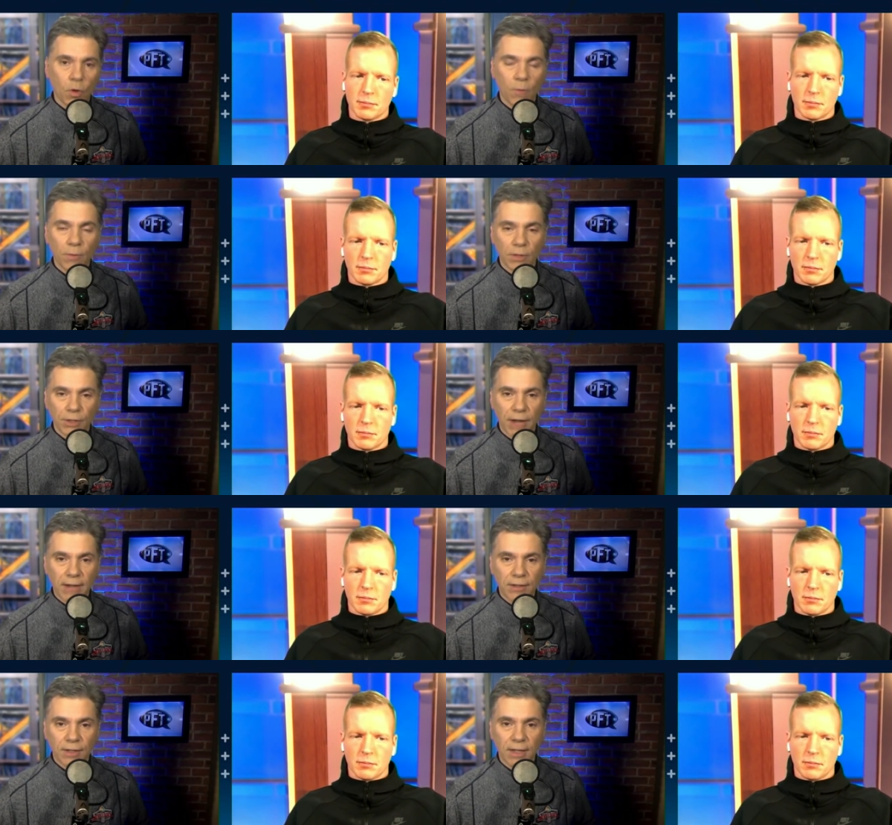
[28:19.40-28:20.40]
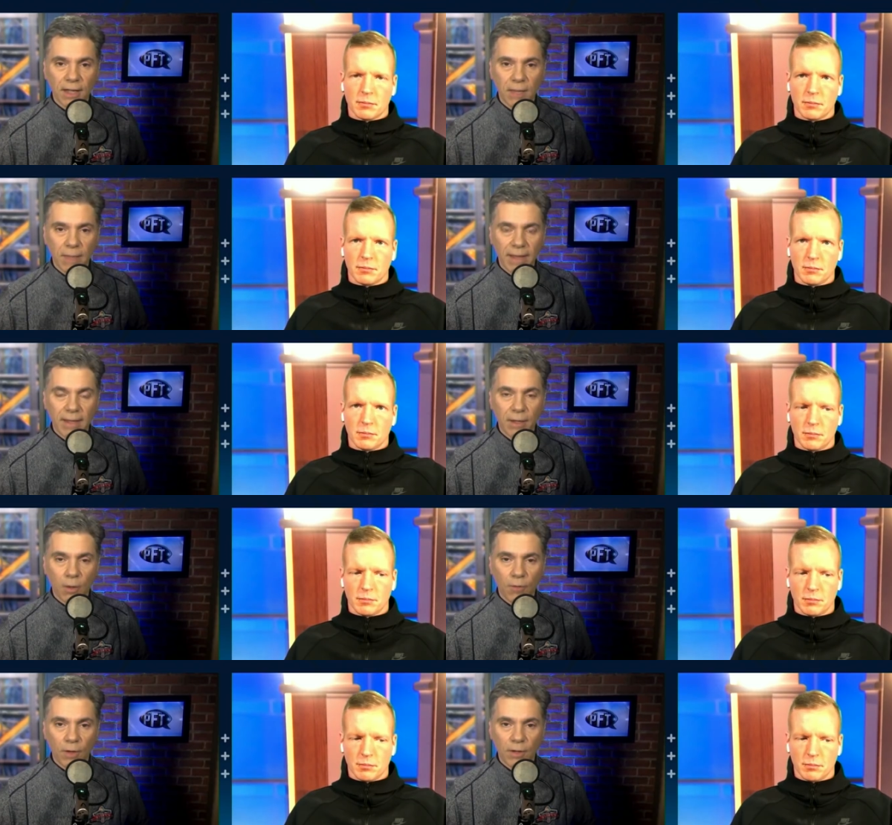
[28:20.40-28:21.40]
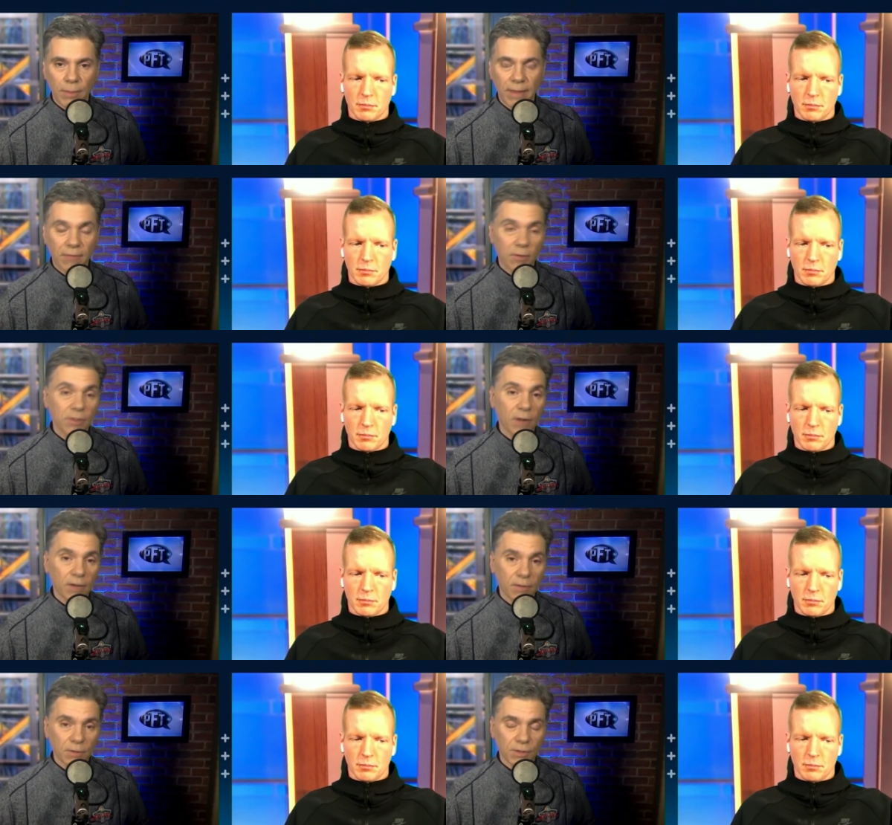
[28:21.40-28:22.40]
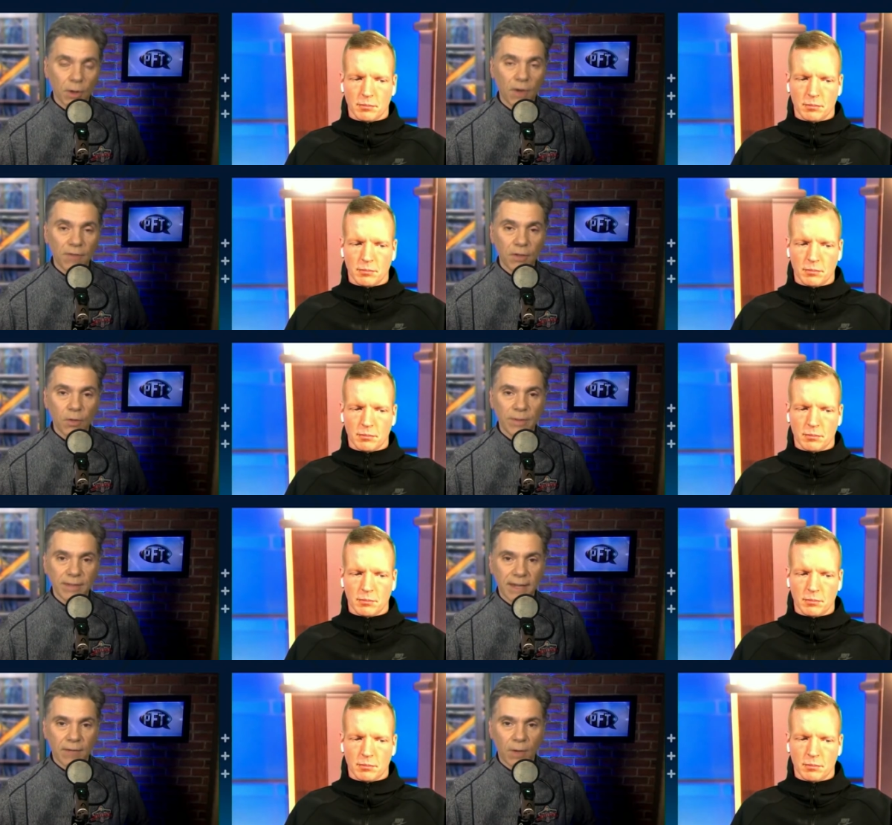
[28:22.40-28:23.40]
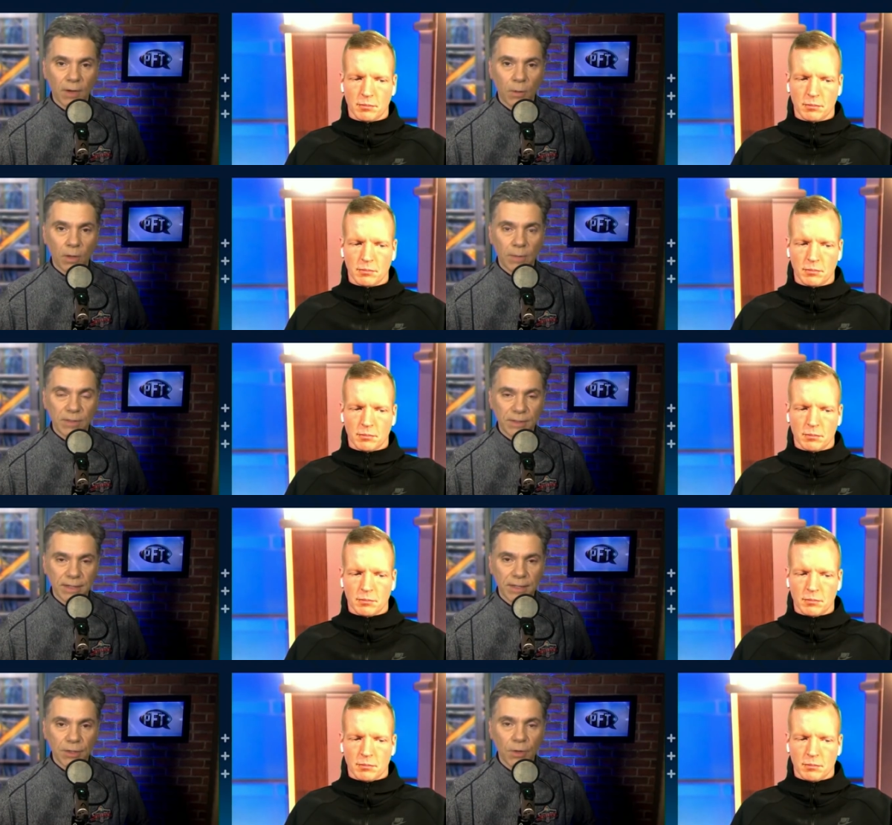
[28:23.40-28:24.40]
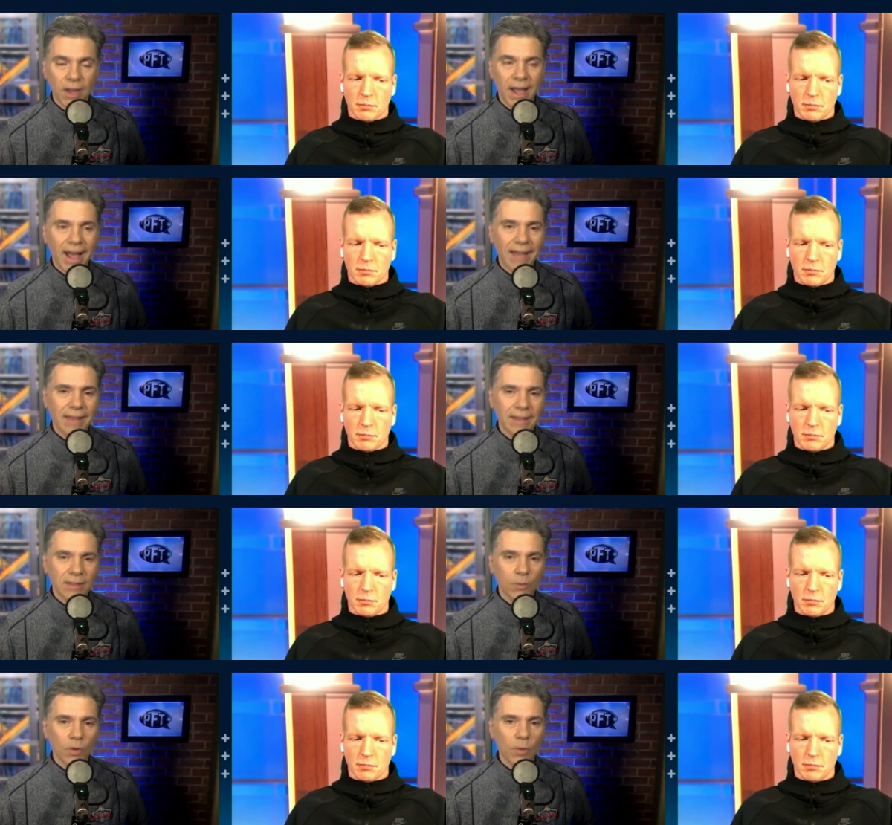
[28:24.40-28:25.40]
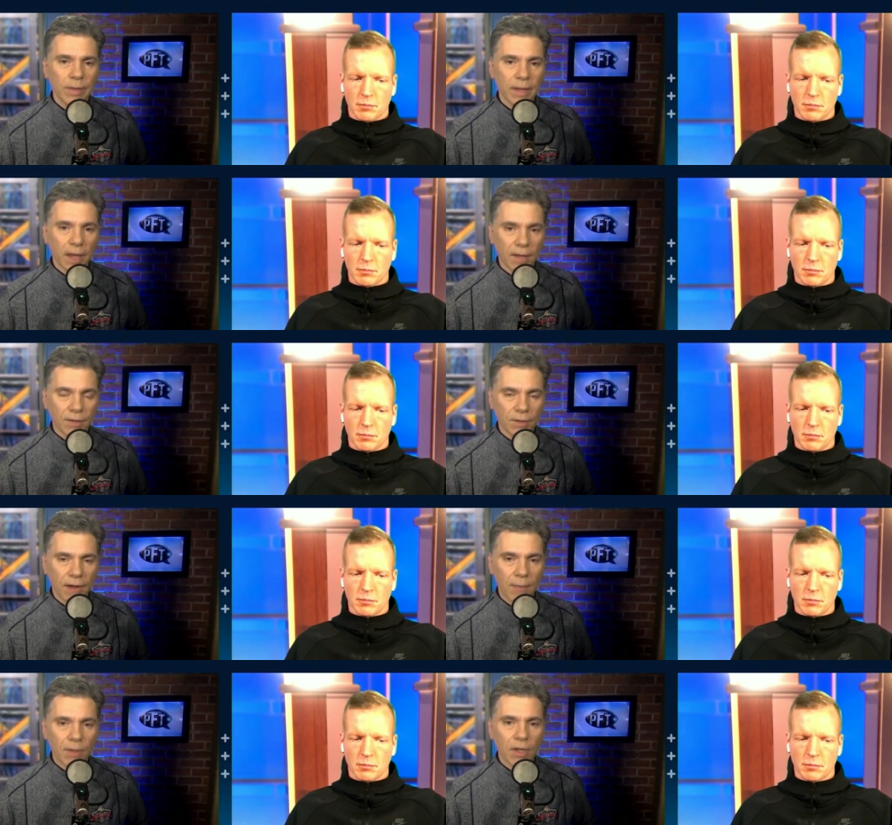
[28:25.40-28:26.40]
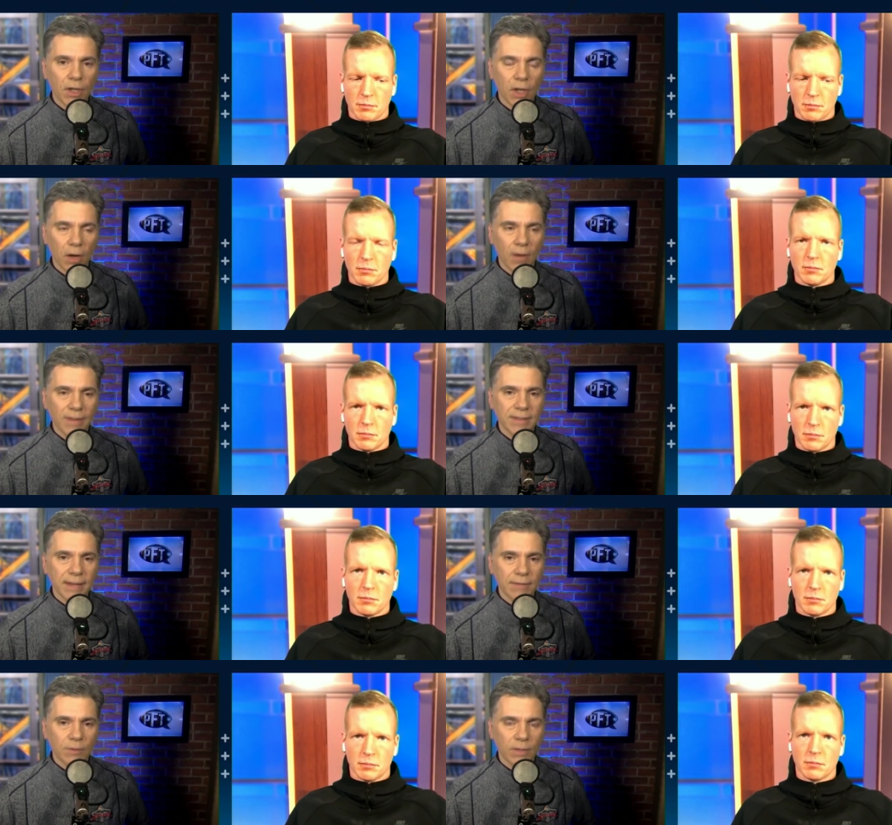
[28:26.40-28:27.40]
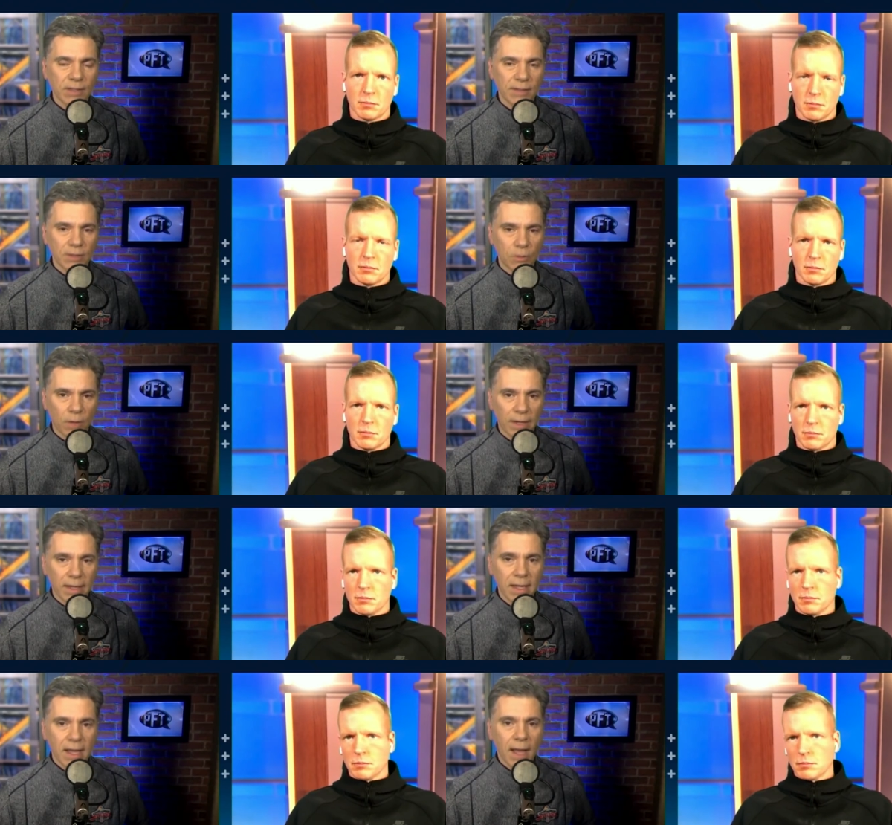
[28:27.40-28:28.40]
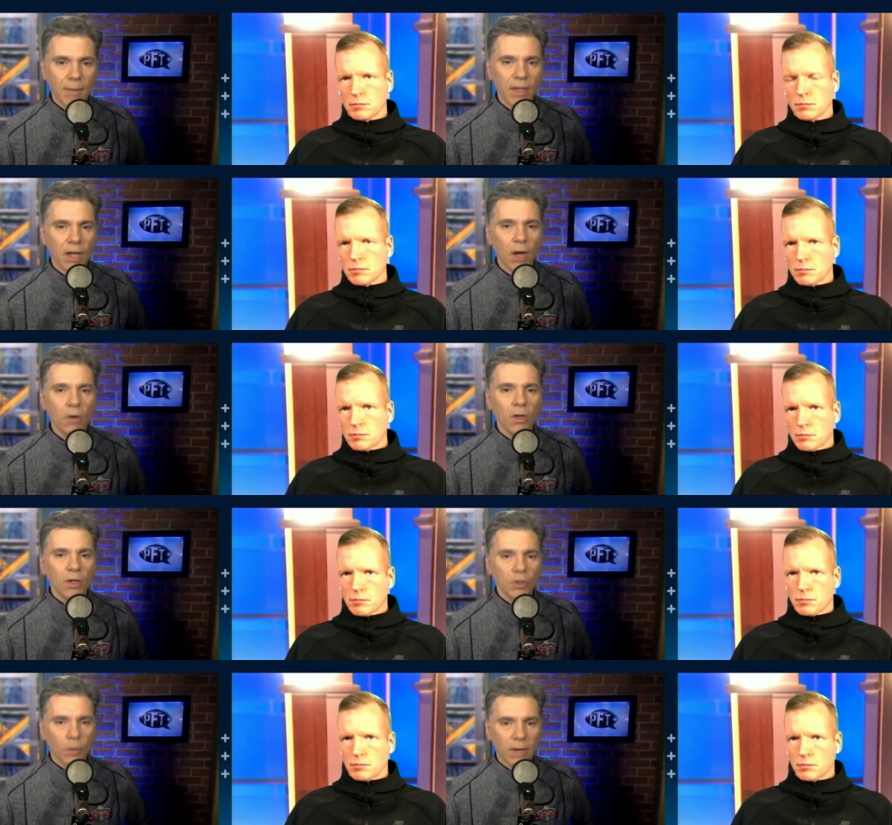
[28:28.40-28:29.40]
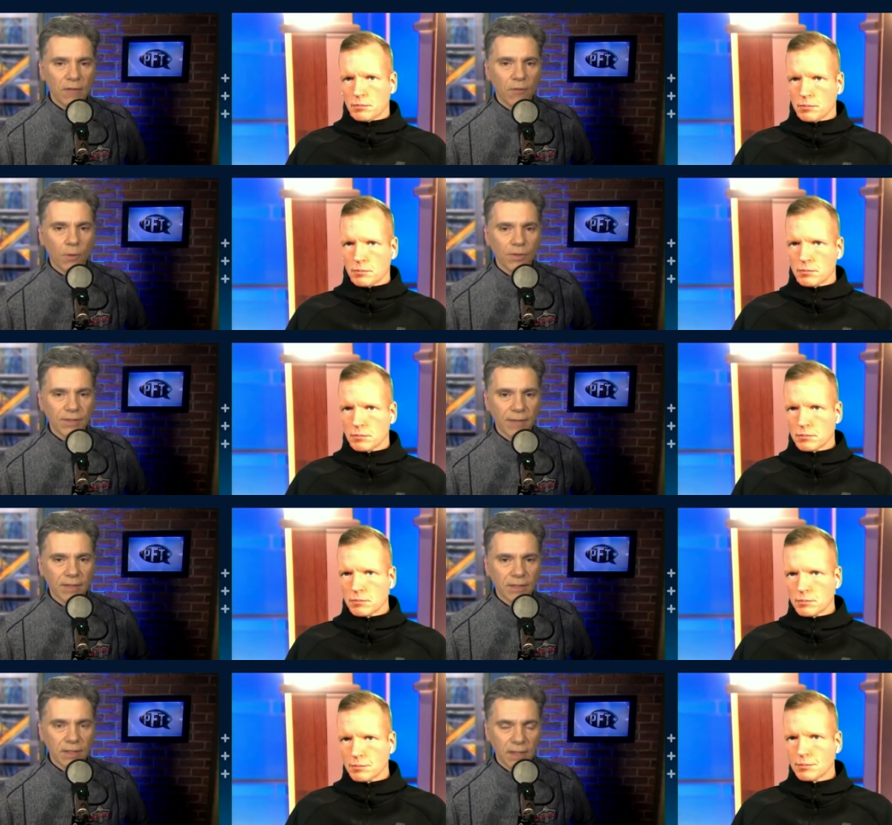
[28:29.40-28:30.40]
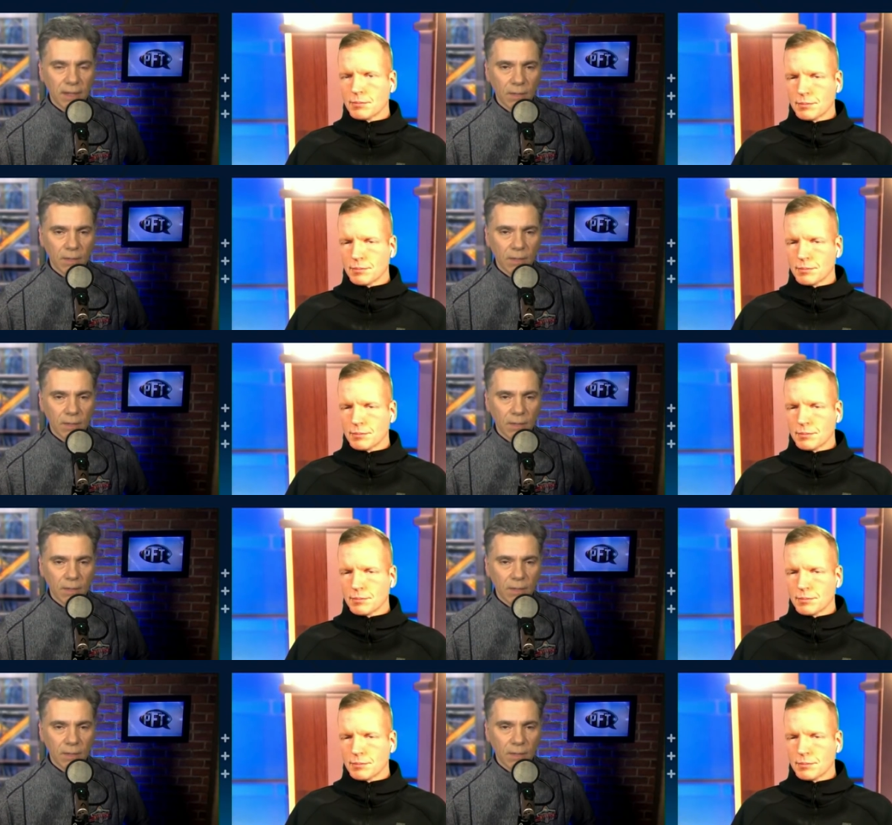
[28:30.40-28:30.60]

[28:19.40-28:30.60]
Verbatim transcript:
Speaker 1: projection in making an over-under bet, first of all, I feel sorry for you, but second of all, I don't want to mislead you. I think this will be under. I'm going to go, instead of twenty-seven twenty, I'm going to go twenty-four seventeen,